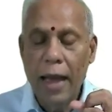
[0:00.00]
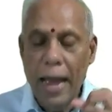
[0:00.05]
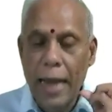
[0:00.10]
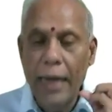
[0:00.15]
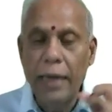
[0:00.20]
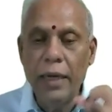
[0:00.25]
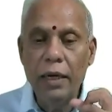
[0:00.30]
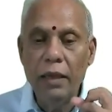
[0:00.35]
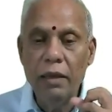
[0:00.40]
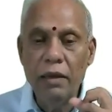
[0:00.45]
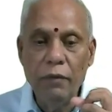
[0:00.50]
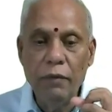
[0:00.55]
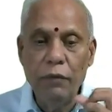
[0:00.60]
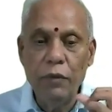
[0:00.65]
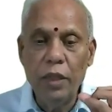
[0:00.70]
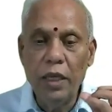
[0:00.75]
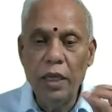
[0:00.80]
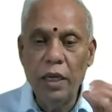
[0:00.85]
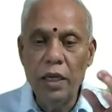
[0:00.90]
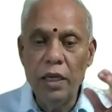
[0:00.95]
And
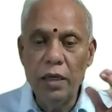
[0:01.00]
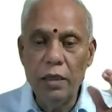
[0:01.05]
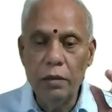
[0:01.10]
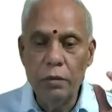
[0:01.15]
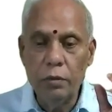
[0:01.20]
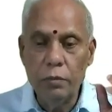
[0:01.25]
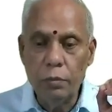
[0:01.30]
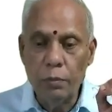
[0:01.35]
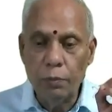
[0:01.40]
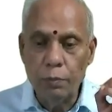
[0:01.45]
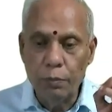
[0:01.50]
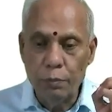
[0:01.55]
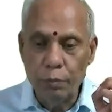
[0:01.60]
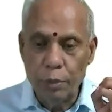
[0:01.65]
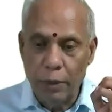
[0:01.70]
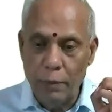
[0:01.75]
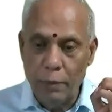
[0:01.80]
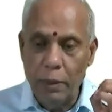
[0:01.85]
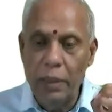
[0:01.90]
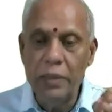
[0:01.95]
if the
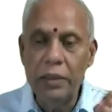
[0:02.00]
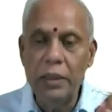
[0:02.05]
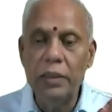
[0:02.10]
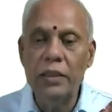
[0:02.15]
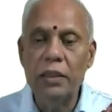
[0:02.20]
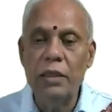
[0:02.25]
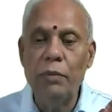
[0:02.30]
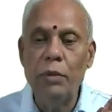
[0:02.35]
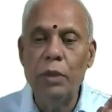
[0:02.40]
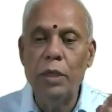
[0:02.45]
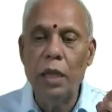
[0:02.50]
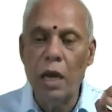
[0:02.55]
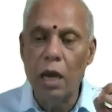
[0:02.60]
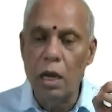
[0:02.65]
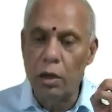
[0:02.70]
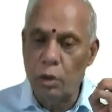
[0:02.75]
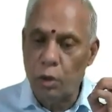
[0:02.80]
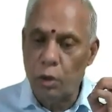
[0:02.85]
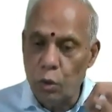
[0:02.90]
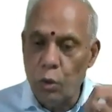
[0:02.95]
premises given
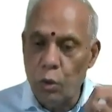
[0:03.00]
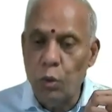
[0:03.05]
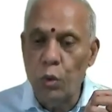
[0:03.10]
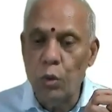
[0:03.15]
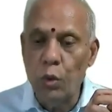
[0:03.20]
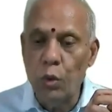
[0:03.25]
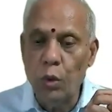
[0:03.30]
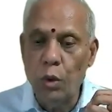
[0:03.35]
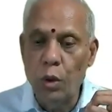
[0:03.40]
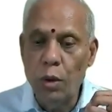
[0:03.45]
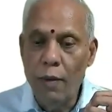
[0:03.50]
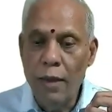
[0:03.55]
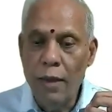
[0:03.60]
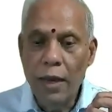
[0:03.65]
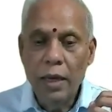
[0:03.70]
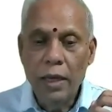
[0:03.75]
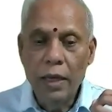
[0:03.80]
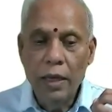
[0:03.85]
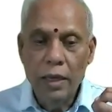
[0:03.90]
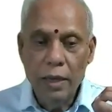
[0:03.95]
are true,
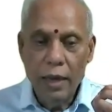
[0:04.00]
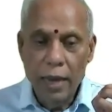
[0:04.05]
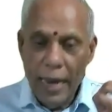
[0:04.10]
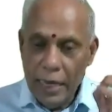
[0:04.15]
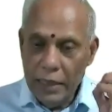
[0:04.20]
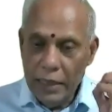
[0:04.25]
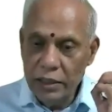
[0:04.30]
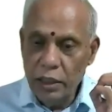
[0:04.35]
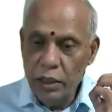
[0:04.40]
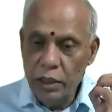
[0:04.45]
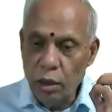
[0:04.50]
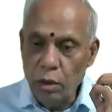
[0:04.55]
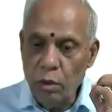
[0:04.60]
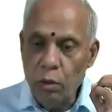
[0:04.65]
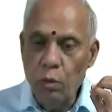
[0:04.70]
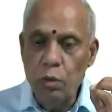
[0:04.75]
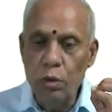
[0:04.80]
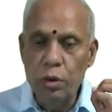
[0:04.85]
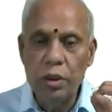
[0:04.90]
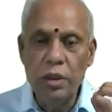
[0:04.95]
as the
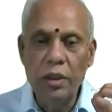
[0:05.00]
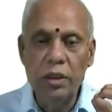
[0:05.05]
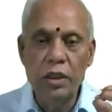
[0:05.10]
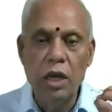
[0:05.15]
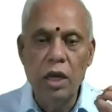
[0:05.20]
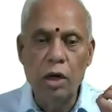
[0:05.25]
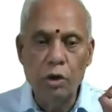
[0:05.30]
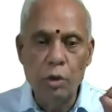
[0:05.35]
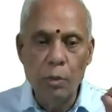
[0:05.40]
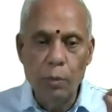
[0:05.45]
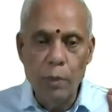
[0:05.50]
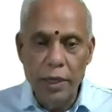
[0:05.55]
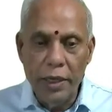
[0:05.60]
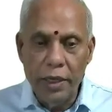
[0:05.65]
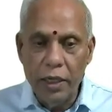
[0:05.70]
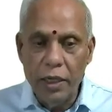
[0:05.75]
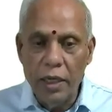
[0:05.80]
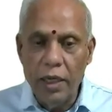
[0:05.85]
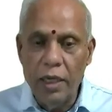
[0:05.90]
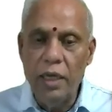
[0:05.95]
conclusion is
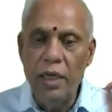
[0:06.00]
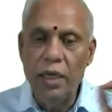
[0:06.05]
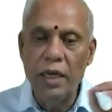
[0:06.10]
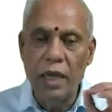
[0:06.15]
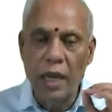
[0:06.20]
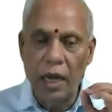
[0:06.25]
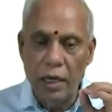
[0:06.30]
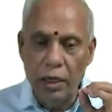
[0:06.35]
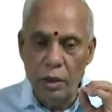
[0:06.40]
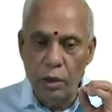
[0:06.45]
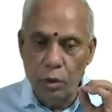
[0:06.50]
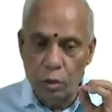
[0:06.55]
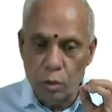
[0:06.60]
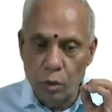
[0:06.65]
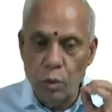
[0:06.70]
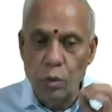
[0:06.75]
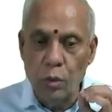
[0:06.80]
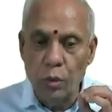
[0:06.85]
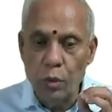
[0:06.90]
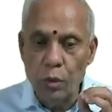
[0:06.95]
automatically held
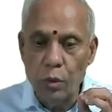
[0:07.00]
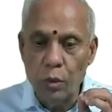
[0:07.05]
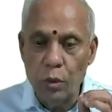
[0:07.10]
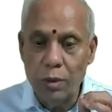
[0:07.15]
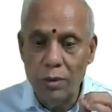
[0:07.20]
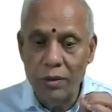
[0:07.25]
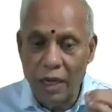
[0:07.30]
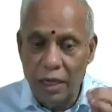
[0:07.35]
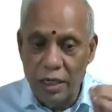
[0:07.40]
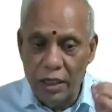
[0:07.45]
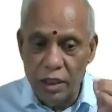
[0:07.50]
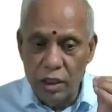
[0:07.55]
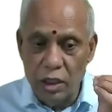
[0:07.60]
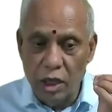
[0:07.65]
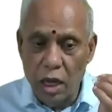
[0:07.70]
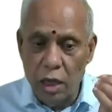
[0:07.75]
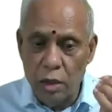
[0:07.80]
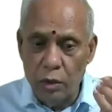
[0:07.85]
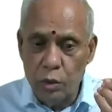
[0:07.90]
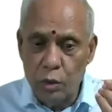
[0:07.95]
true, that is
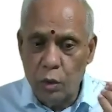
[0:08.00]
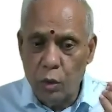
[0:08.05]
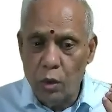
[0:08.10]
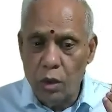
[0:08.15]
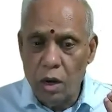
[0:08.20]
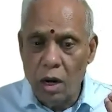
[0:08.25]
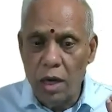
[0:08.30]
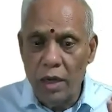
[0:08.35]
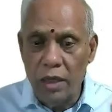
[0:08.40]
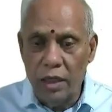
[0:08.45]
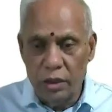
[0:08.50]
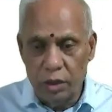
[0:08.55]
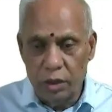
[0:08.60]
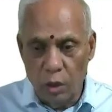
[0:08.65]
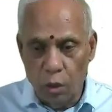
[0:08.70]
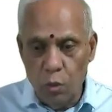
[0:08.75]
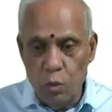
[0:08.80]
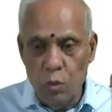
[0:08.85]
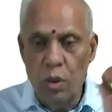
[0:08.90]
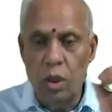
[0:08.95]
also called a
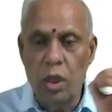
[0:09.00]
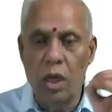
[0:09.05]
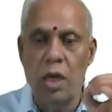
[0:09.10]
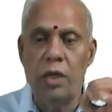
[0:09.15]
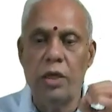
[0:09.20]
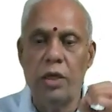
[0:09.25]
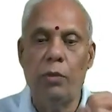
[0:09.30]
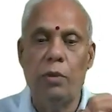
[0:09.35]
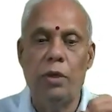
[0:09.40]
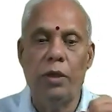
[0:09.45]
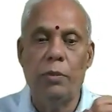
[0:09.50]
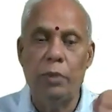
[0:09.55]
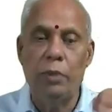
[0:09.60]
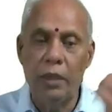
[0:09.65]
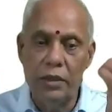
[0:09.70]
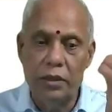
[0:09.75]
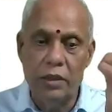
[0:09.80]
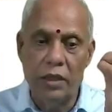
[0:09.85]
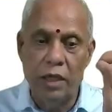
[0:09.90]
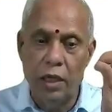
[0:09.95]
sound argument.
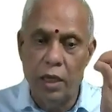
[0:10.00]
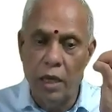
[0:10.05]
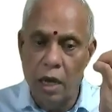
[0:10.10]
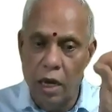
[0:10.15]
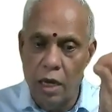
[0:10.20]
Means a